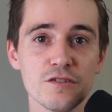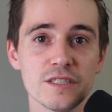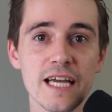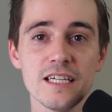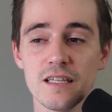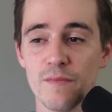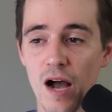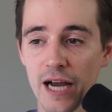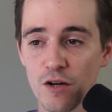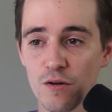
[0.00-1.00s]
You're saying to them,
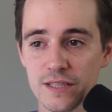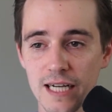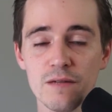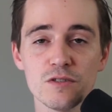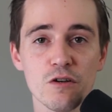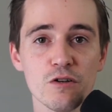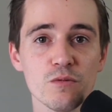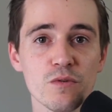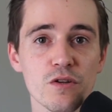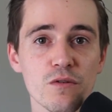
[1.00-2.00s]
"I know exactly what's going on
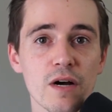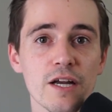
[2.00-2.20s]
with you.